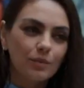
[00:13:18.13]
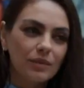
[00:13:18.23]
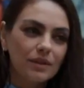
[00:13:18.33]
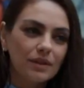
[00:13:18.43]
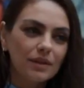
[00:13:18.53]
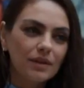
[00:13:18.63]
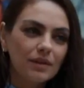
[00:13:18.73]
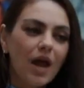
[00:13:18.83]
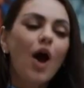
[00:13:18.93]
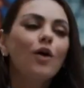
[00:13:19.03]
the
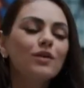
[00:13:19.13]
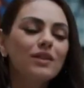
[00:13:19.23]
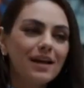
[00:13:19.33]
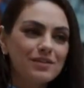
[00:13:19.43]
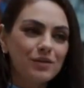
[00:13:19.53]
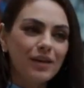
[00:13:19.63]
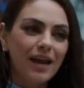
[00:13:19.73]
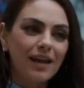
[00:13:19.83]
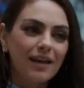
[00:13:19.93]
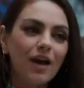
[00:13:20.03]
interaction by telling the
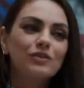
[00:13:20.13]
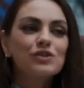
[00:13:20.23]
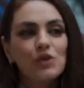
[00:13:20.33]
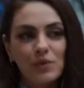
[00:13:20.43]
woman she'll